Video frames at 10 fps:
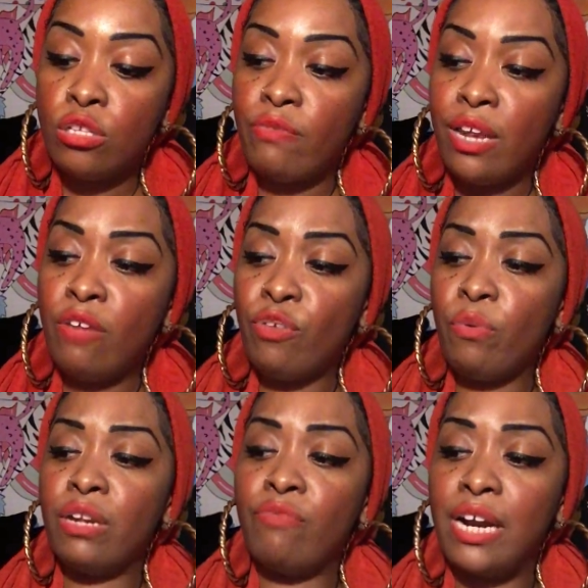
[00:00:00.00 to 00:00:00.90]
So if any of you
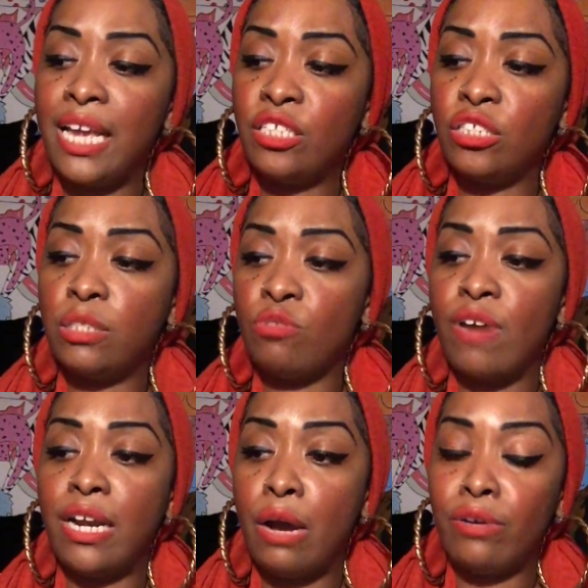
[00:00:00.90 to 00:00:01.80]
are in relationships
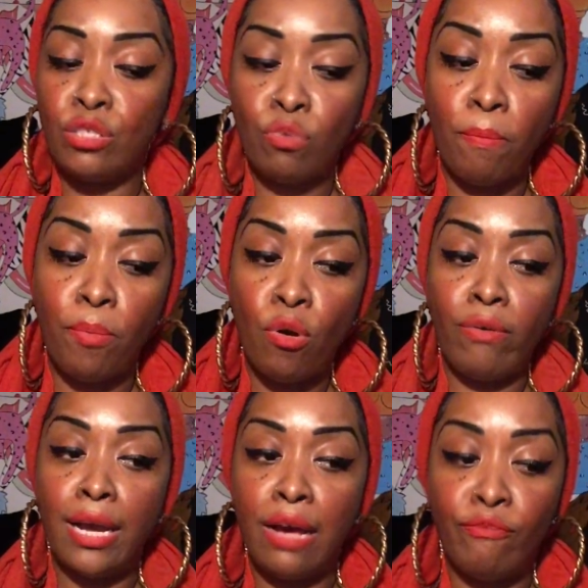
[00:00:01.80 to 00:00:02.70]
right now and it's real
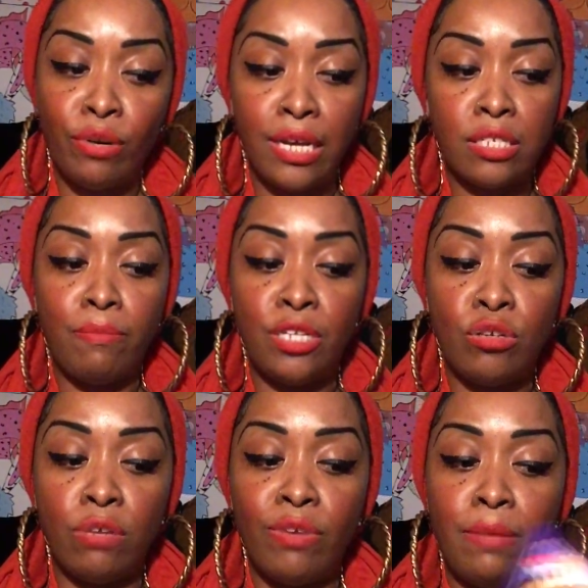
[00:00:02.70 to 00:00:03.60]
boring, I feel like somebody's
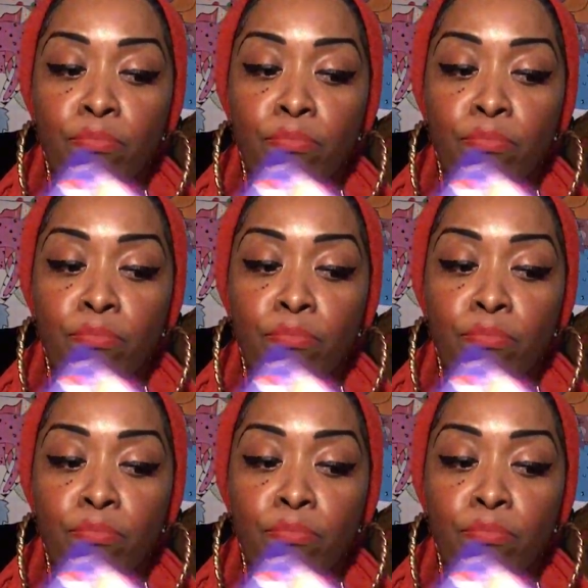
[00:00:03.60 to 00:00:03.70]
going to really